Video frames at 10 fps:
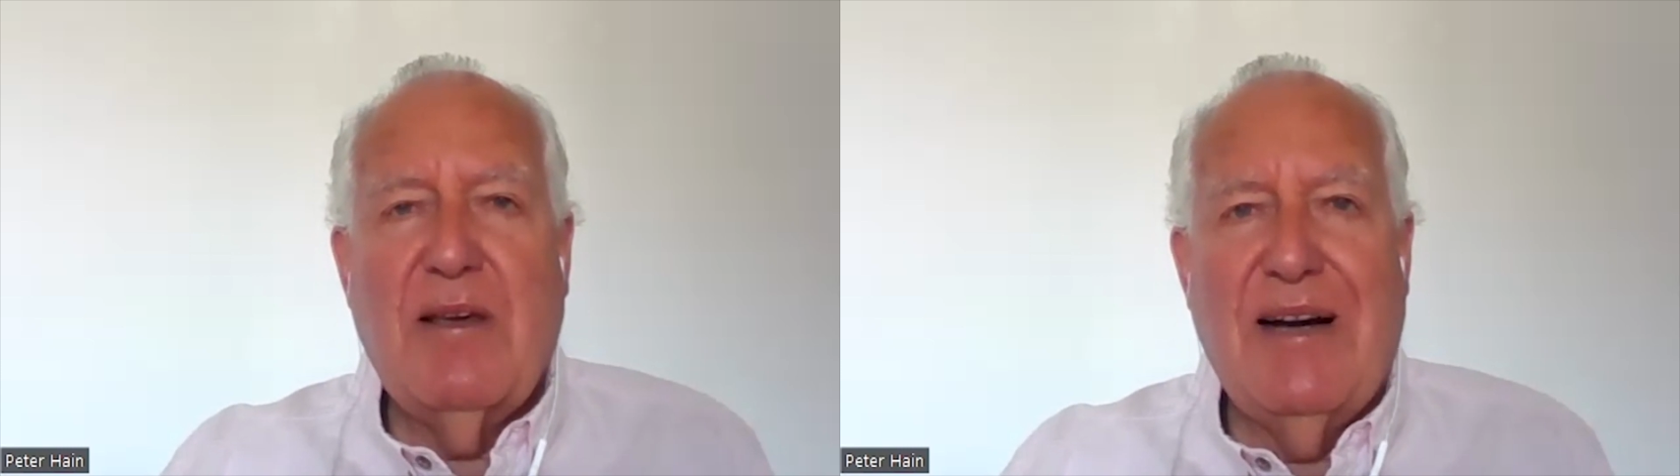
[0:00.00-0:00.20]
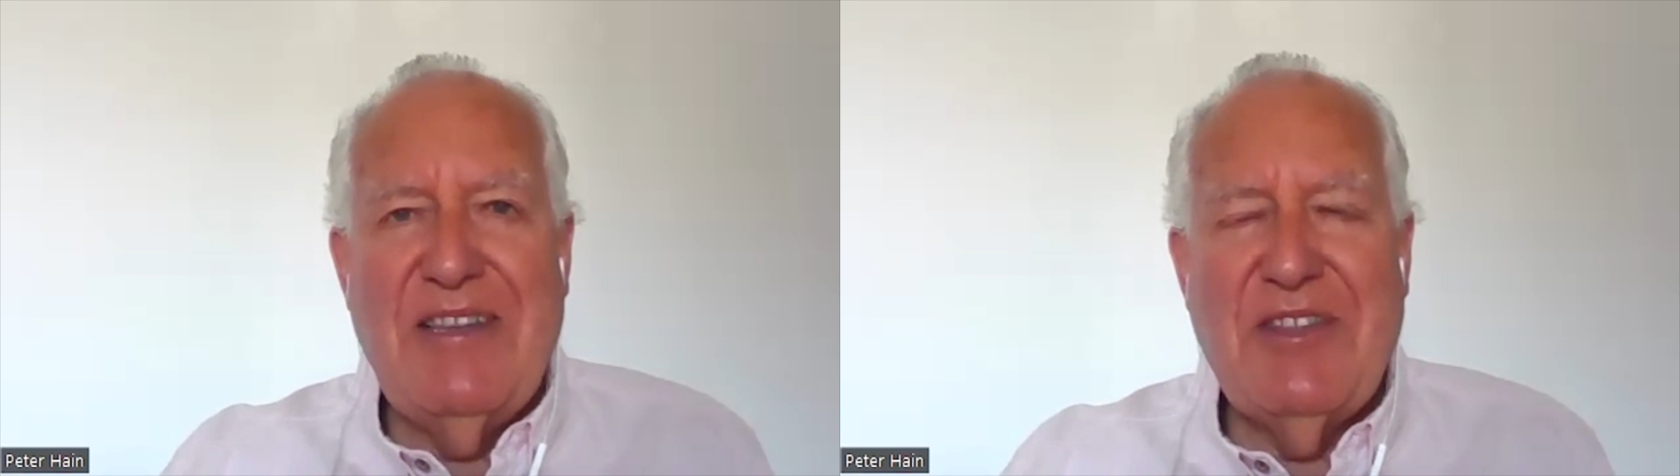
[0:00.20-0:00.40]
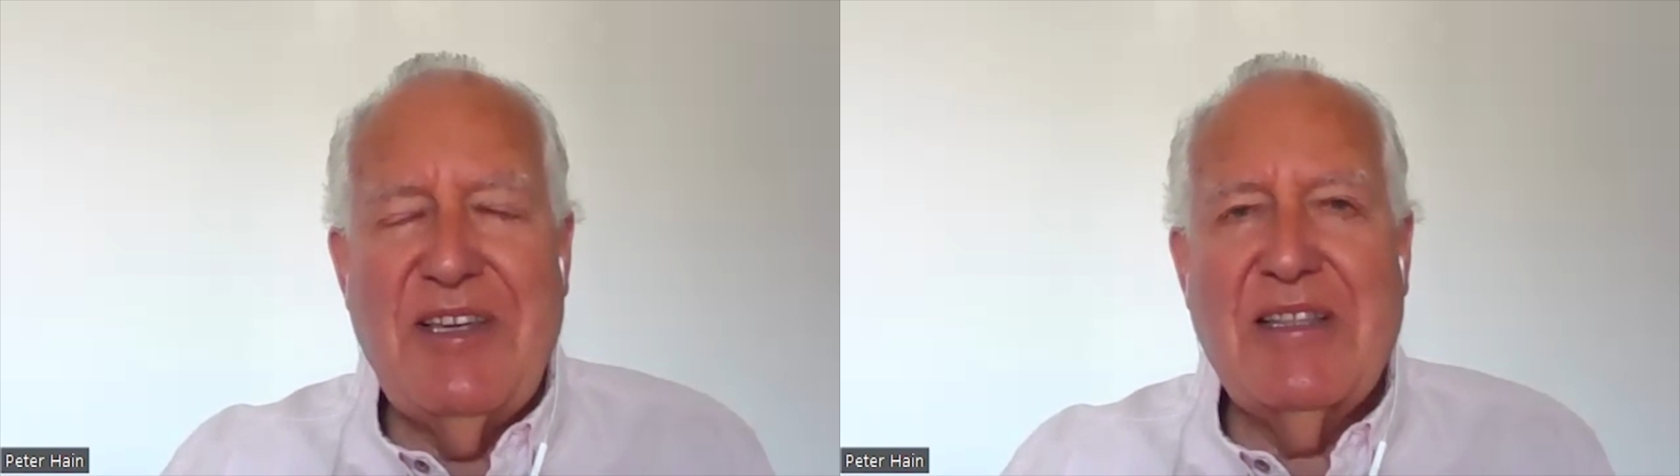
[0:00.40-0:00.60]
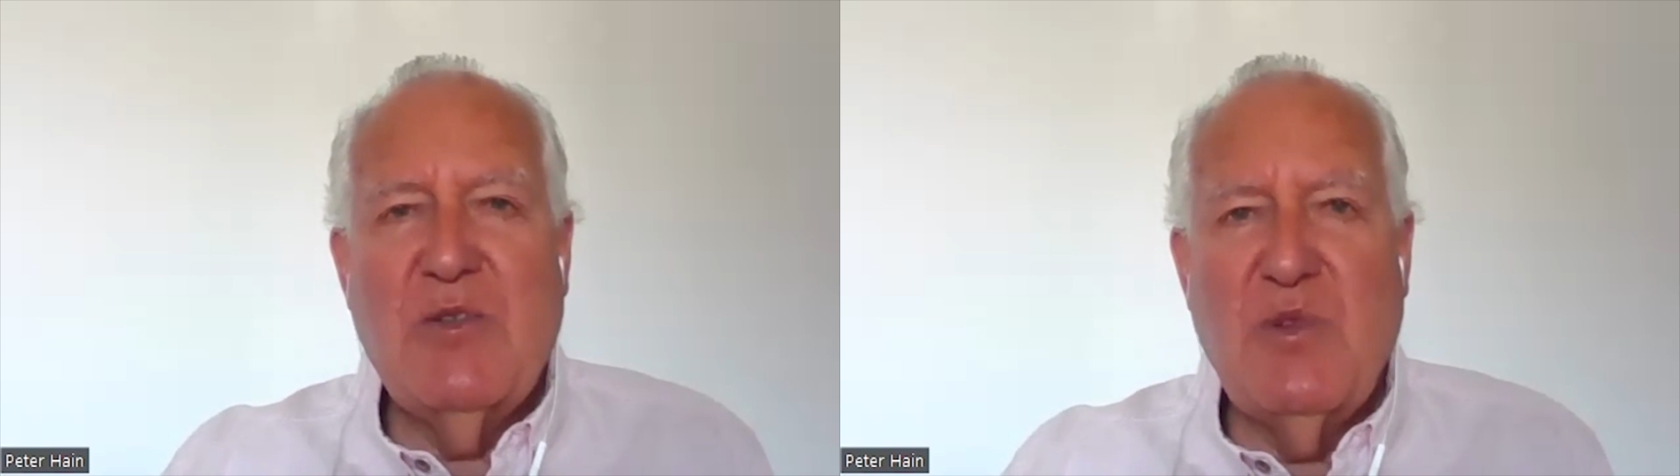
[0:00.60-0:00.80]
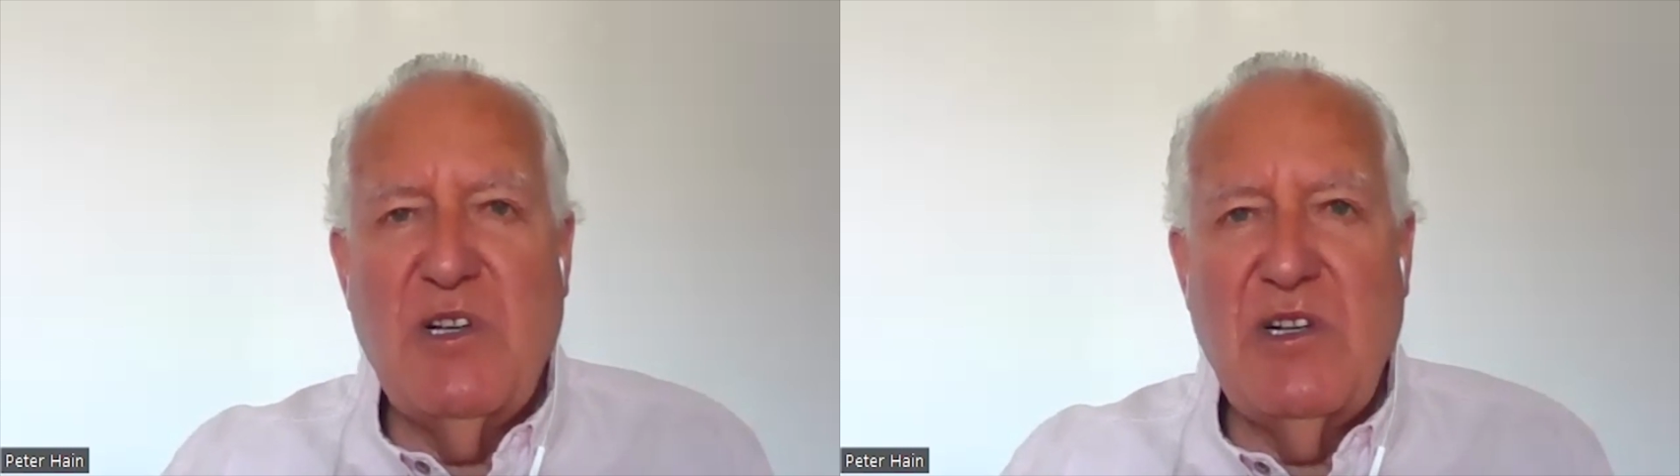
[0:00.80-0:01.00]
I think
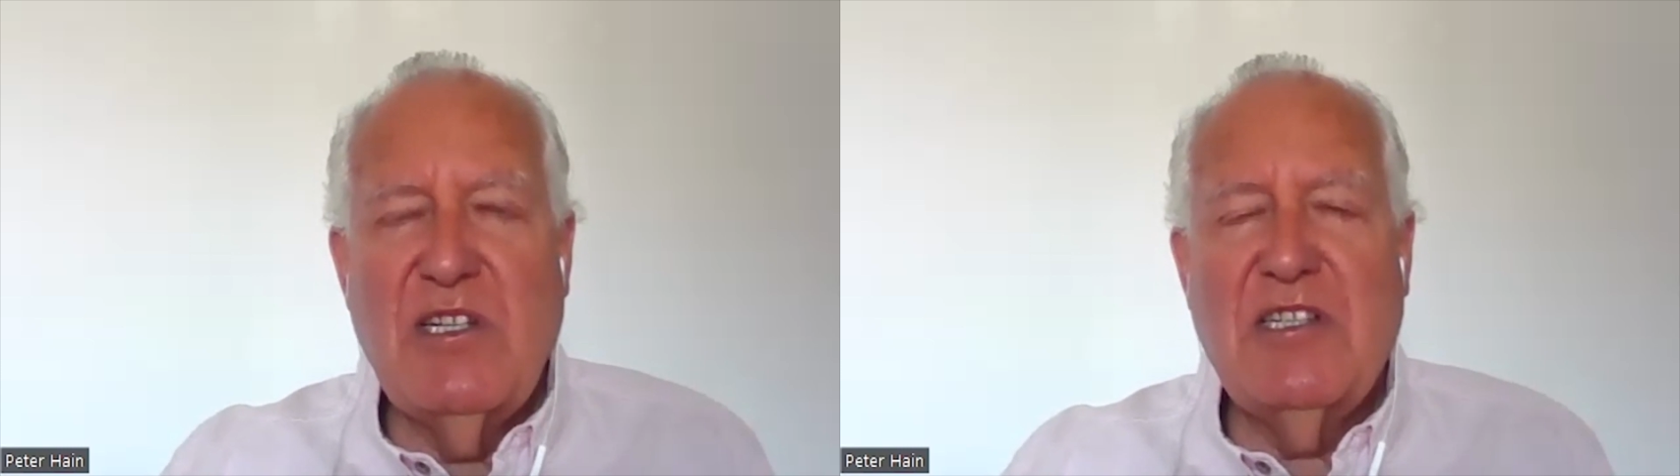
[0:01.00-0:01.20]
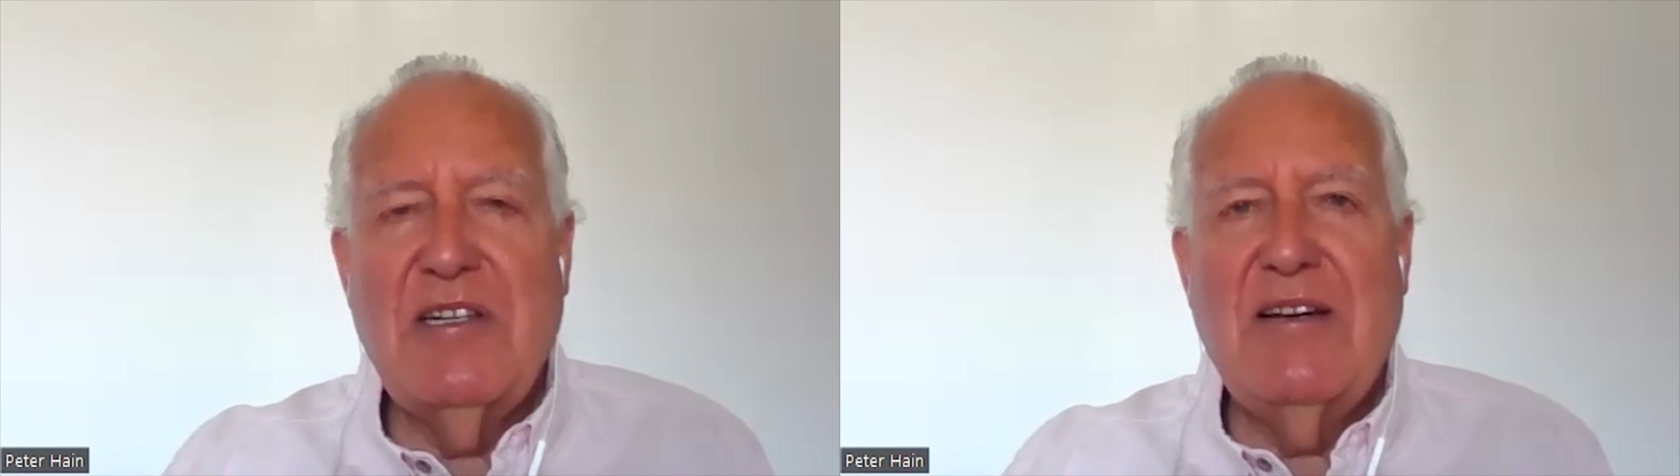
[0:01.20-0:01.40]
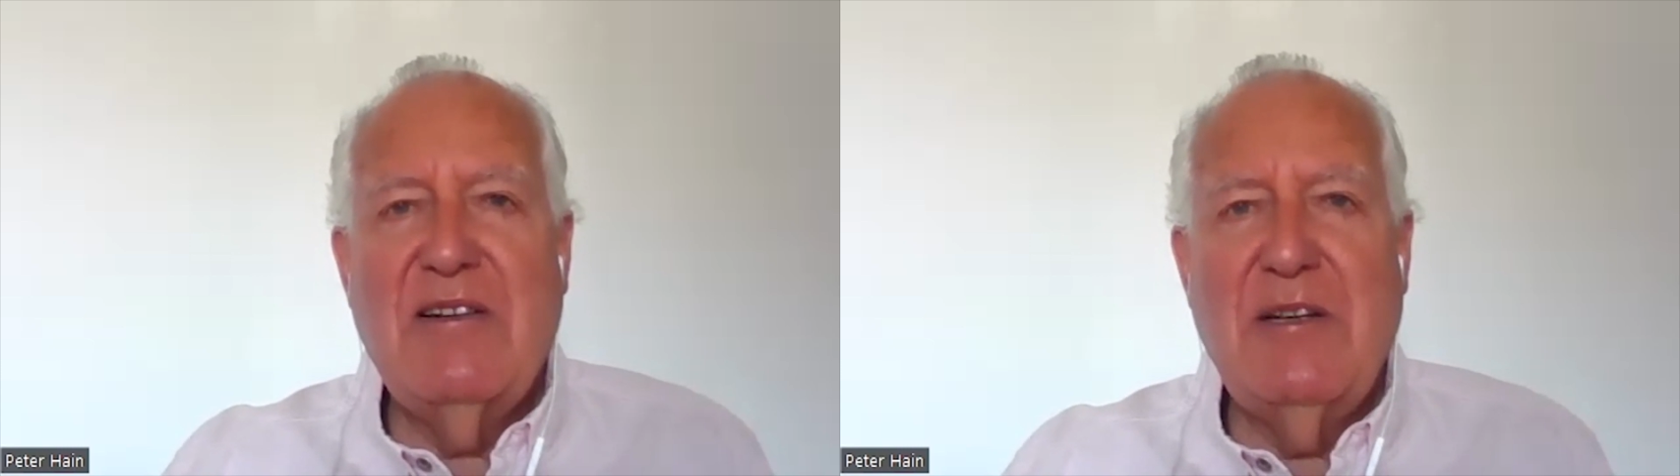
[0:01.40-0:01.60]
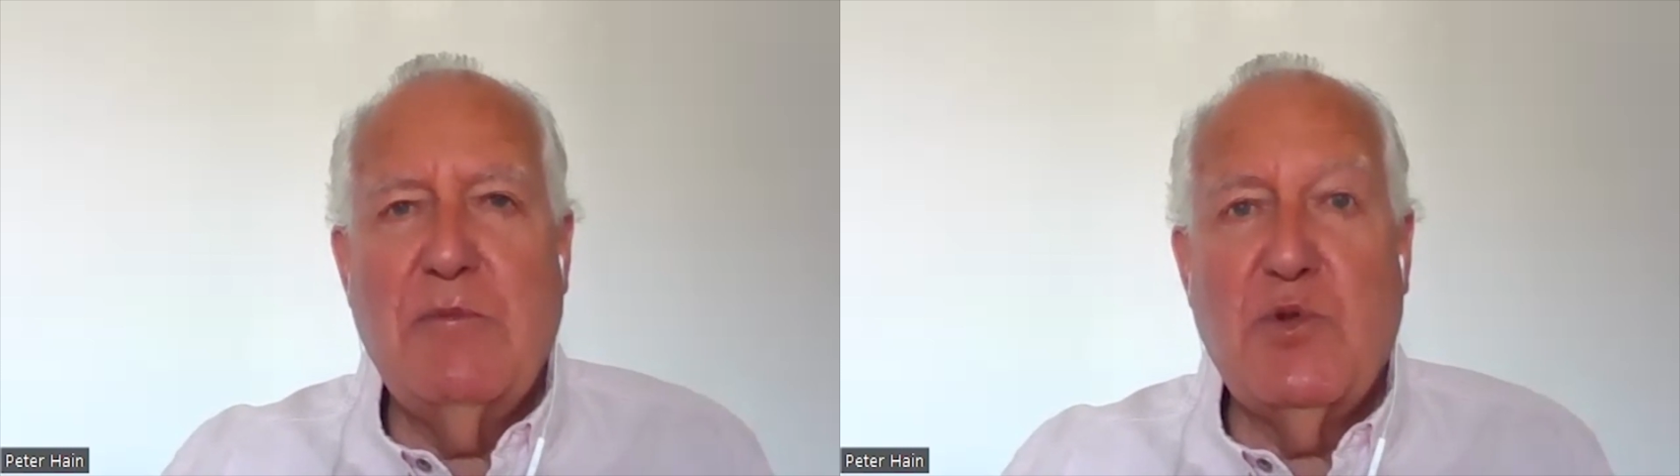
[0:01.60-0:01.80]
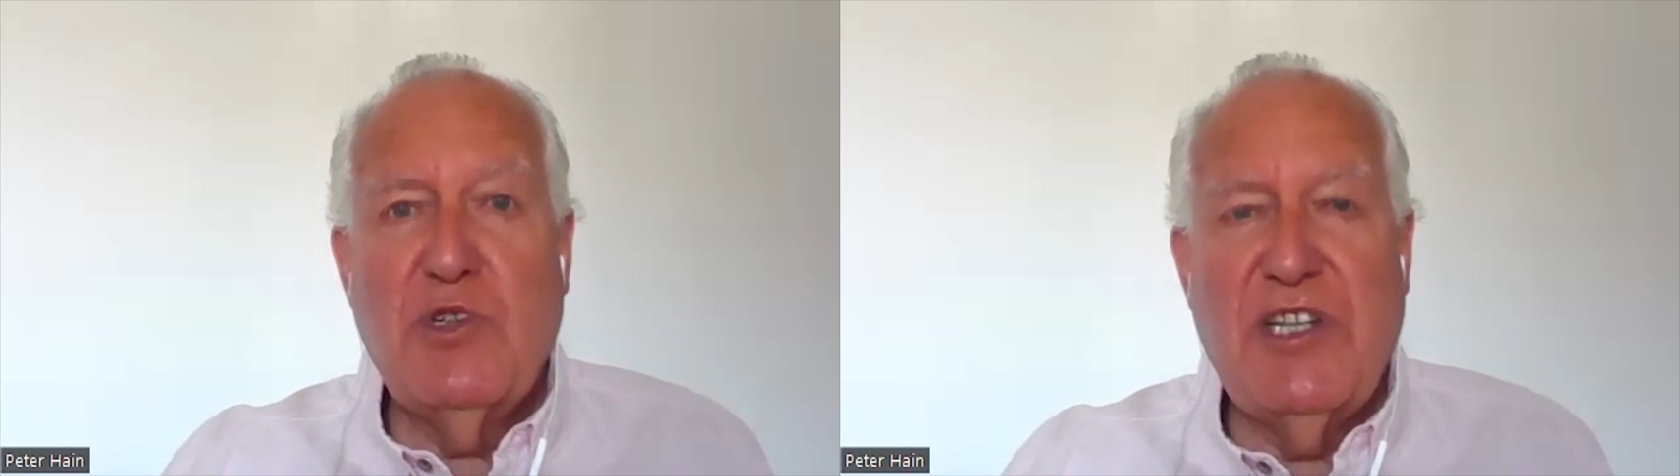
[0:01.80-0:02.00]
the world is now in a more